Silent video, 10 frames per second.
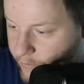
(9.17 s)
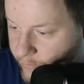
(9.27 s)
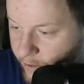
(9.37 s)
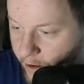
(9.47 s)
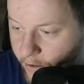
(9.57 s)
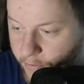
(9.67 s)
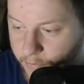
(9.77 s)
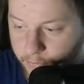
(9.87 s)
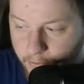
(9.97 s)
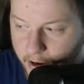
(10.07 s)
So,
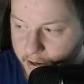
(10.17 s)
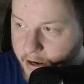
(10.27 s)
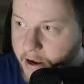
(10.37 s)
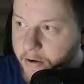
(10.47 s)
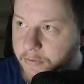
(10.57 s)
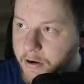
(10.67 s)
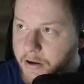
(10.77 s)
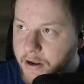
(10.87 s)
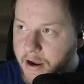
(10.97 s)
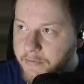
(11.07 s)
right now, we're
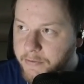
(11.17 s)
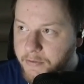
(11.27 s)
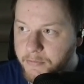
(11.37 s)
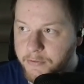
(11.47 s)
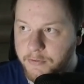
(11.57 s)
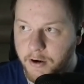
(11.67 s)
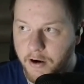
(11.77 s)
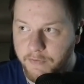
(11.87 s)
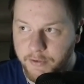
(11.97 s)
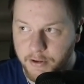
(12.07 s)
going to have some
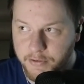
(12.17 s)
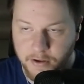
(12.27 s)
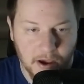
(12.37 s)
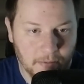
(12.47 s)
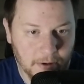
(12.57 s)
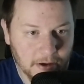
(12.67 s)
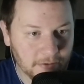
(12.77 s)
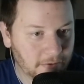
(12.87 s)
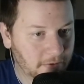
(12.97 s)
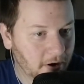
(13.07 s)
Starfield time
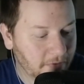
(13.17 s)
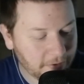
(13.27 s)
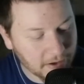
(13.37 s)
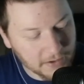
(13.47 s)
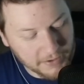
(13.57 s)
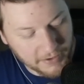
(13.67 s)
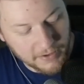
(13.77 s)
because Starfield